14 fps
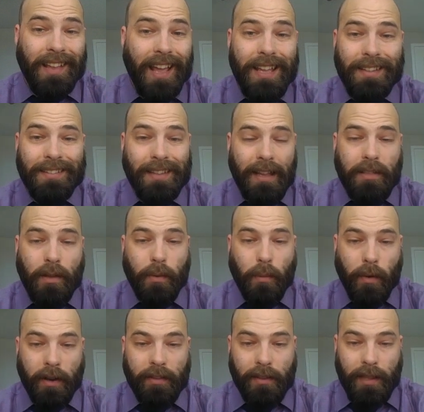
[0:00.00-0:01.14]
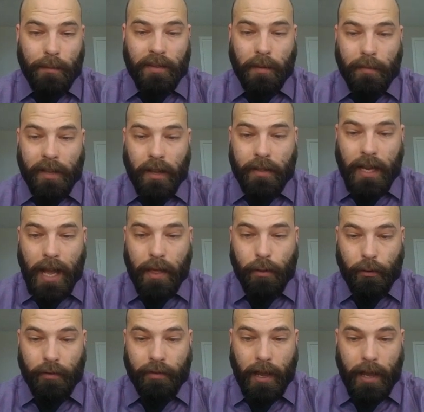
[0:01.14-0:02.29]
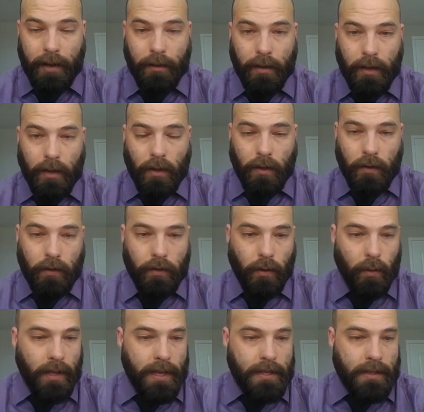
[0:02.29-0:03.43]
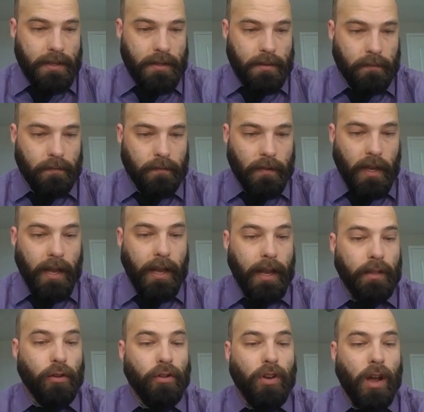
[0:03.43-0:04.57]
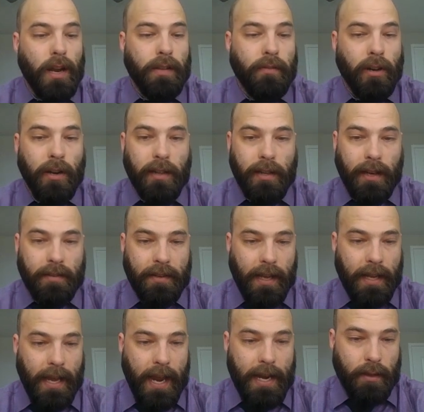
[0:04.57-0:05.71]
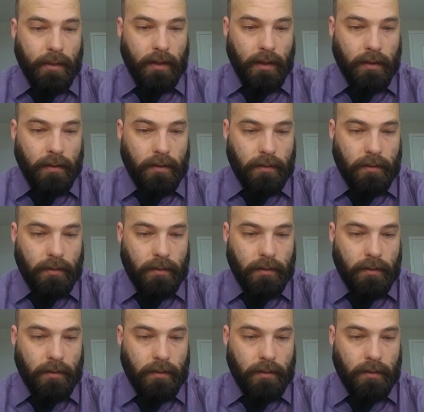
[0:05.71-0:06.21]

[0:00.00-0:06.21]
I said that we wanted to claim something on the other side. So let's... And they're not even going to let us take anything.